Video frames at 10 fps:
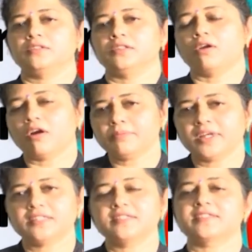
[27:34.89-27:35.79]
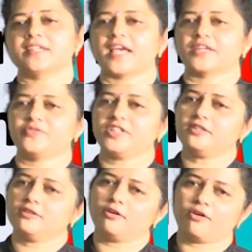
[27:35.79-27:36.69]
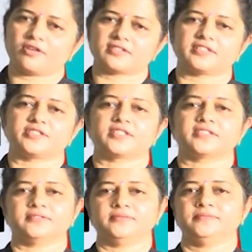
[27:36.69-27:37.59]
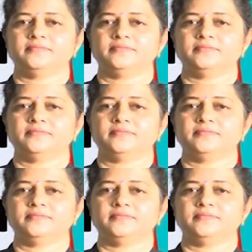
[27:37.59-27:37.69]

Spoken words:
the non-metals react with oxygen?